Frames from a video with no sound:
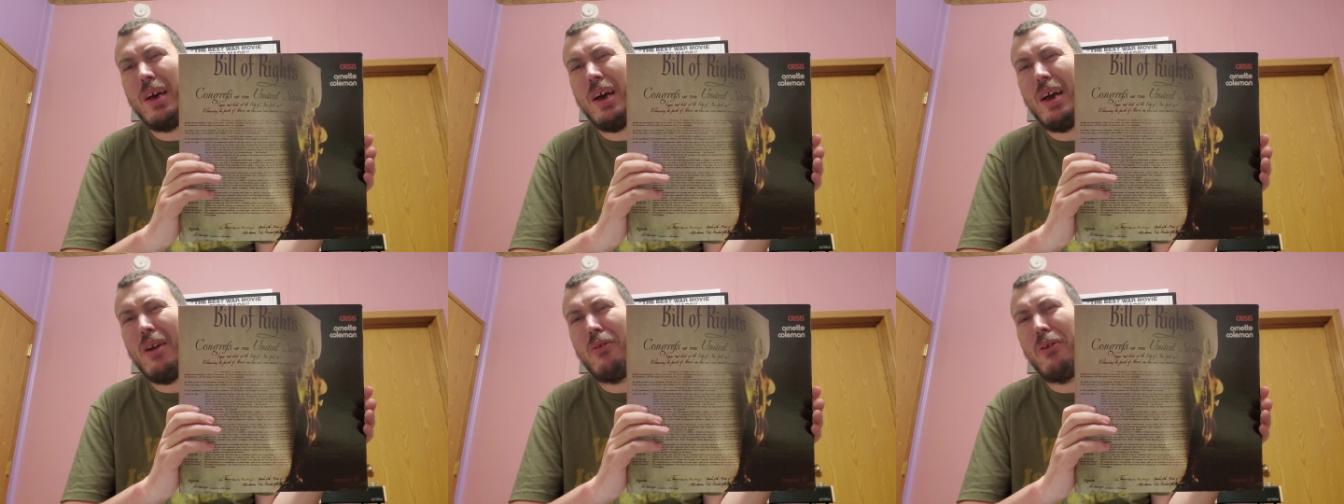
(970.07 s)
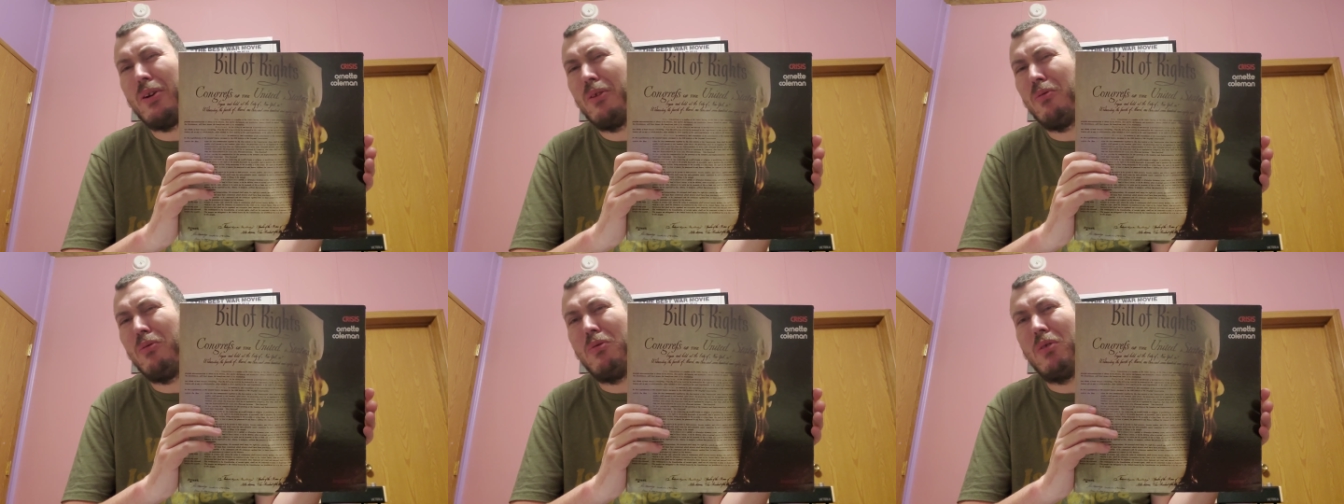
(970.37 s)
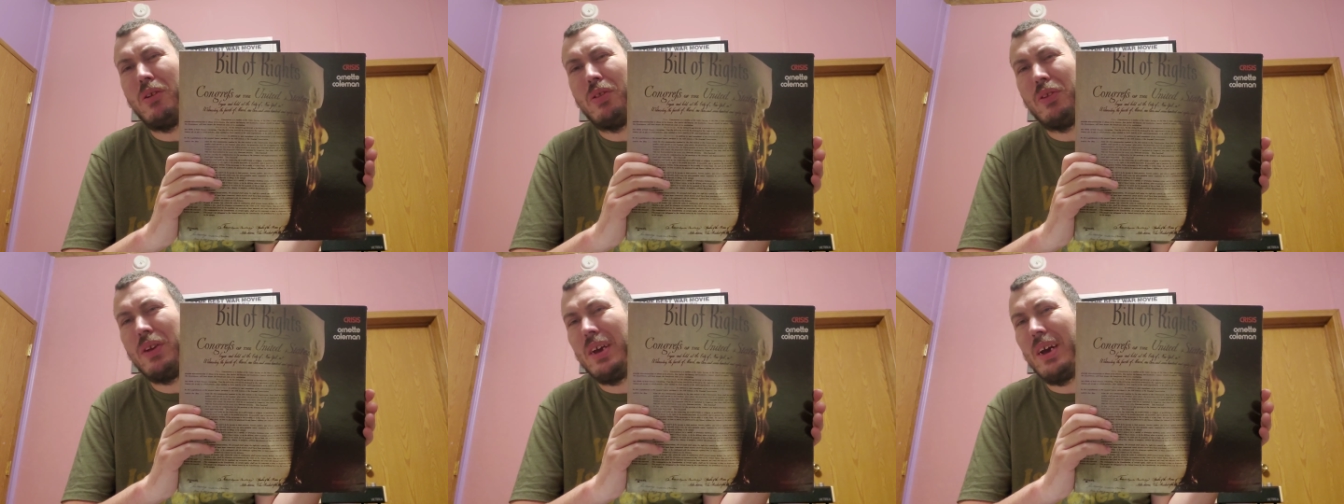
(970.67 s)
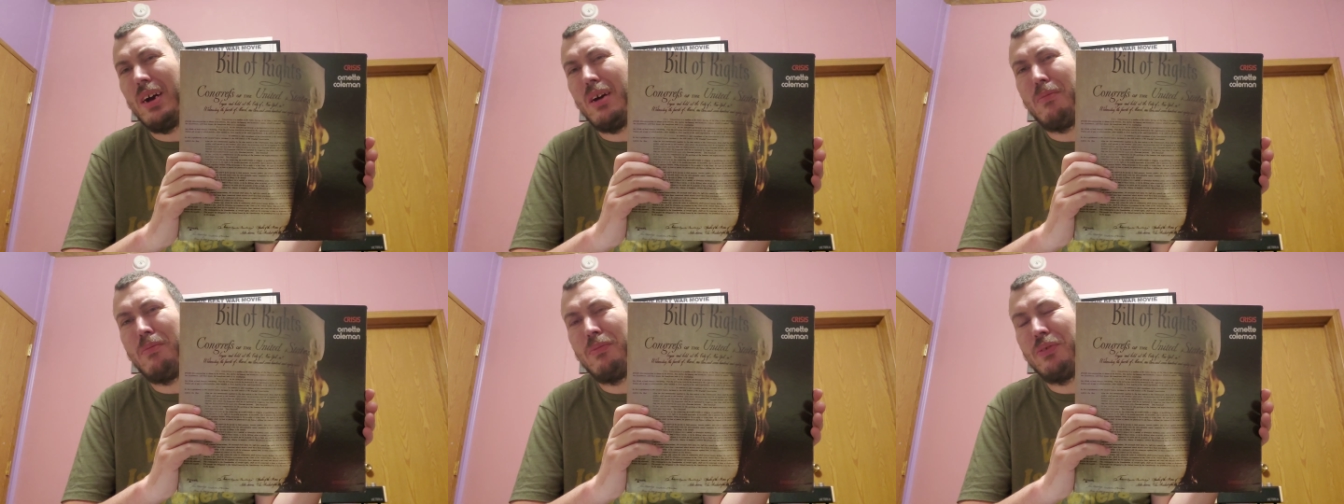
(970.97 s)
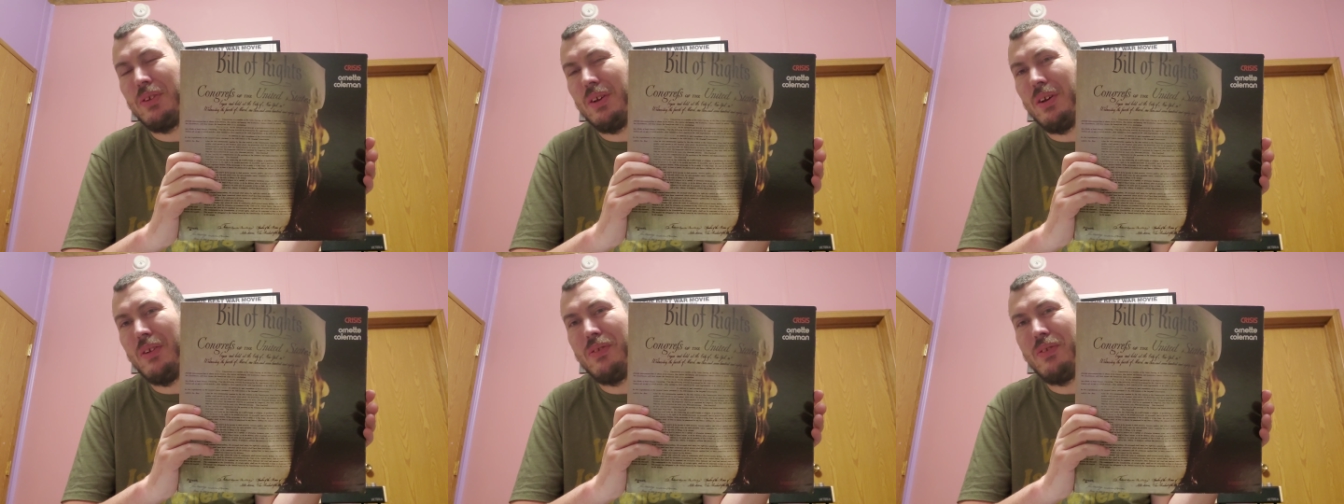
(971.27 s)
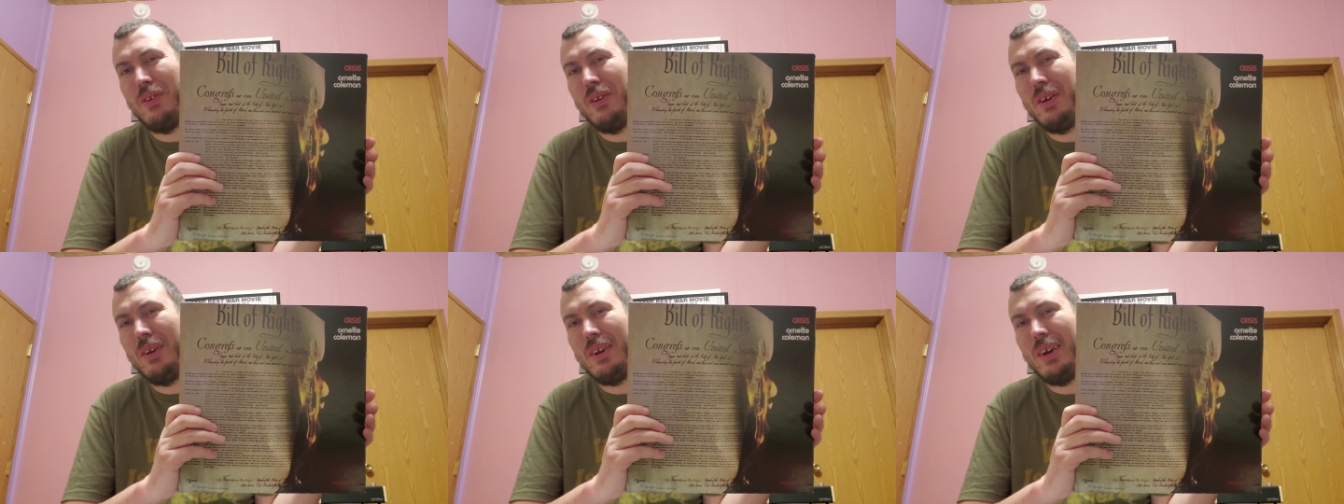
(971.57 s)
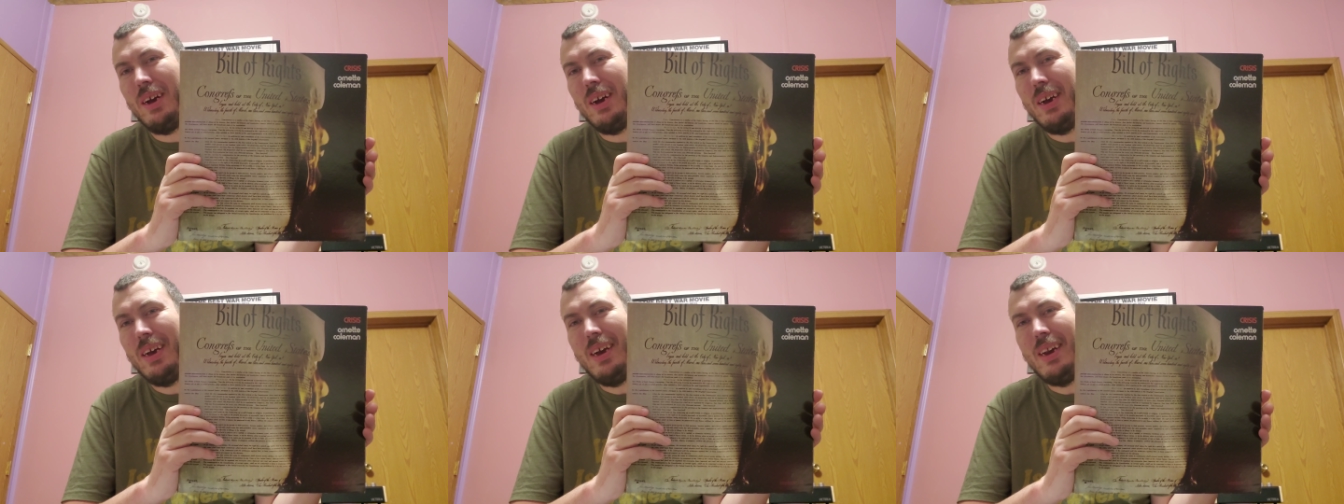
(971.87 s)
I don't care what the album sounds like,
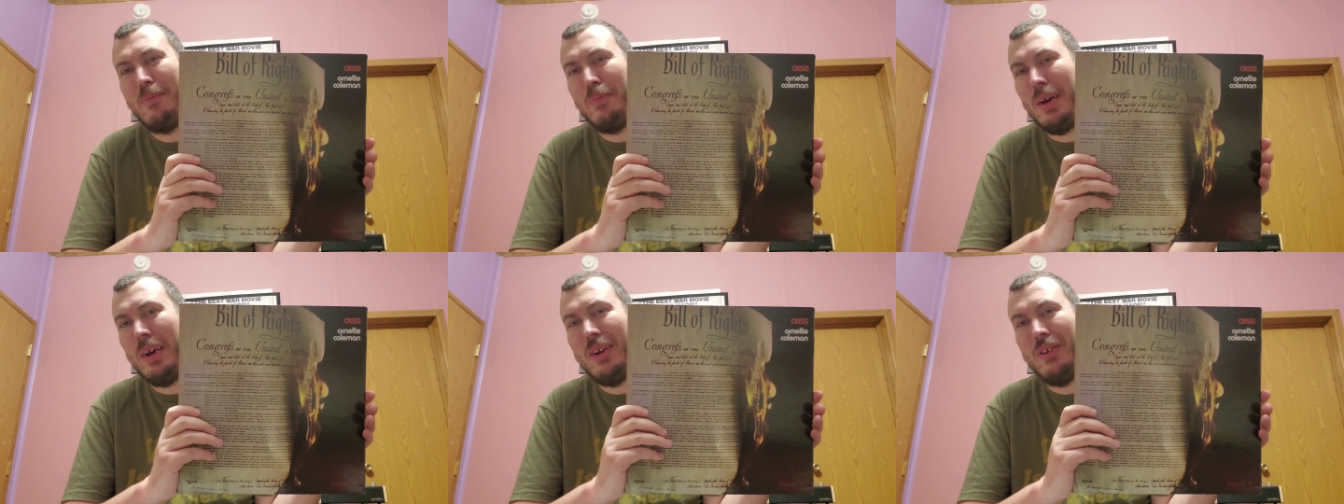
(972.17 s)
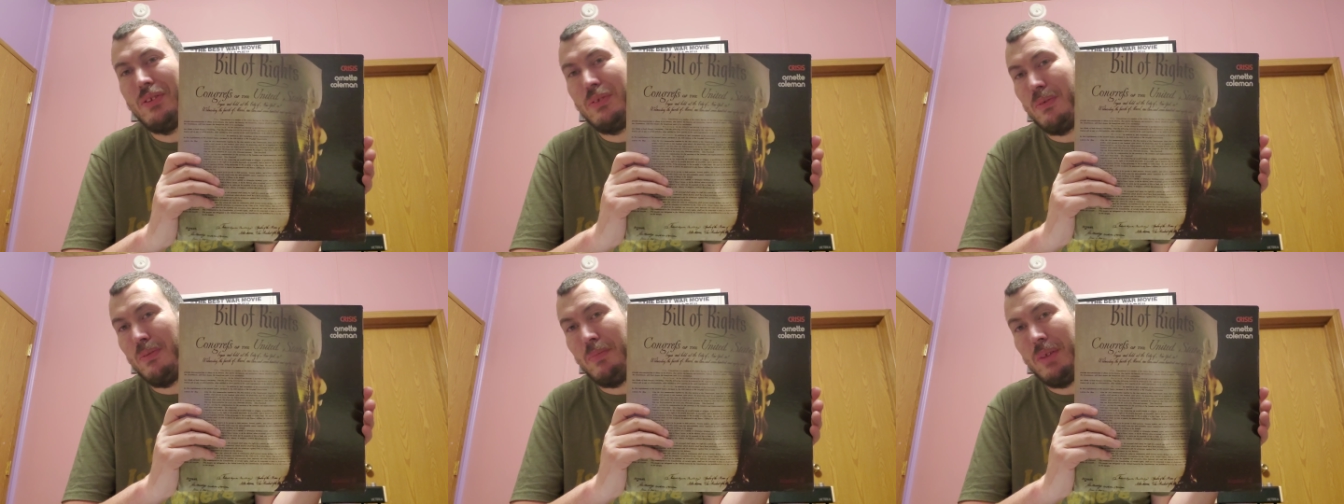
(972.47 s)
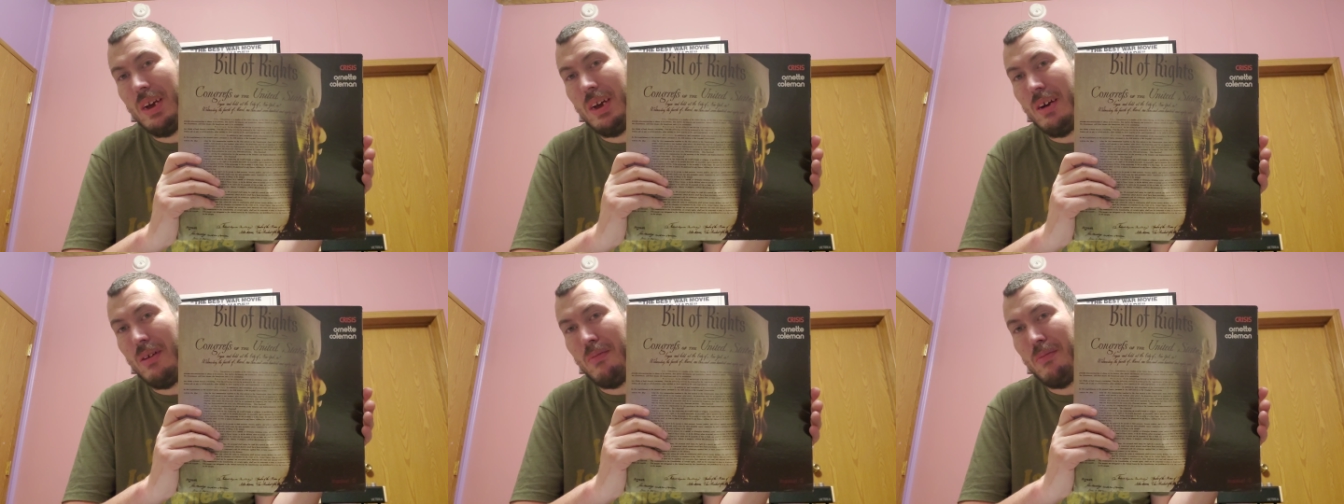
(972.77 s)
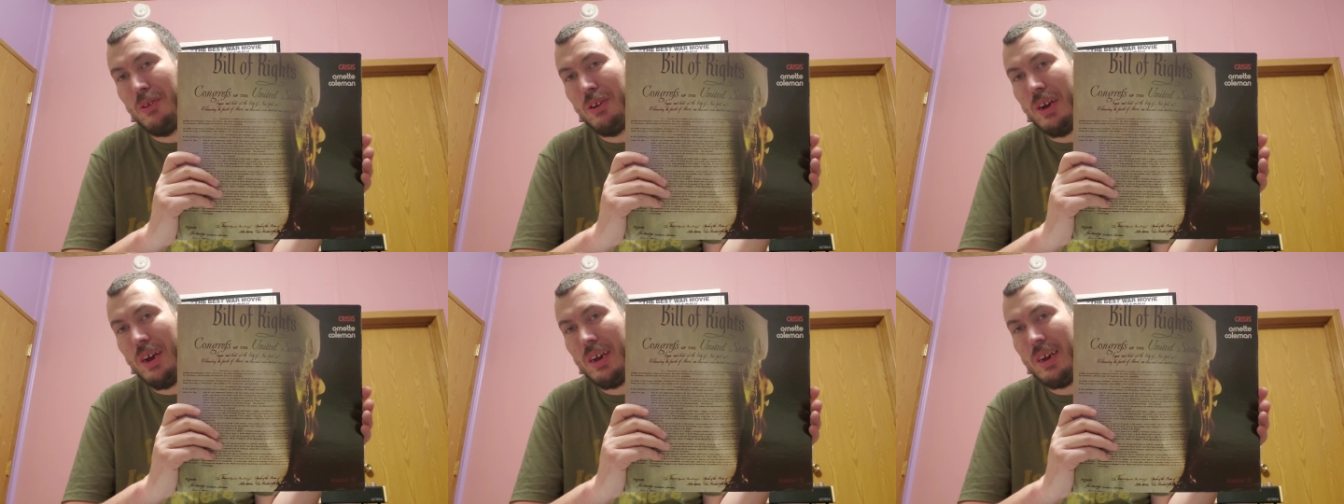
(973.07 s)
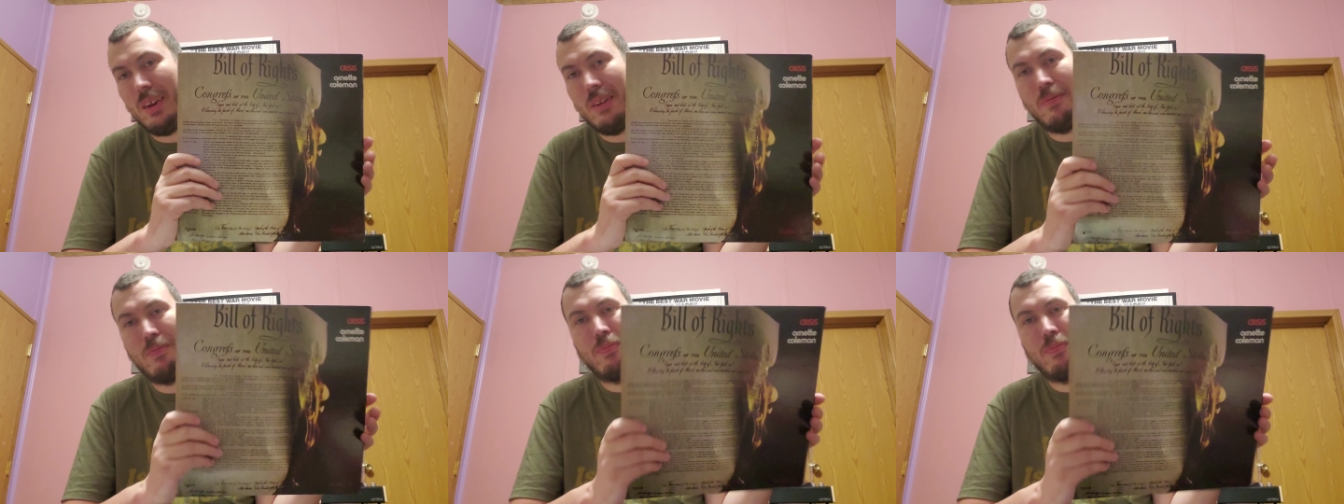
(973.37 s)
I gotta buy this from the album jacket.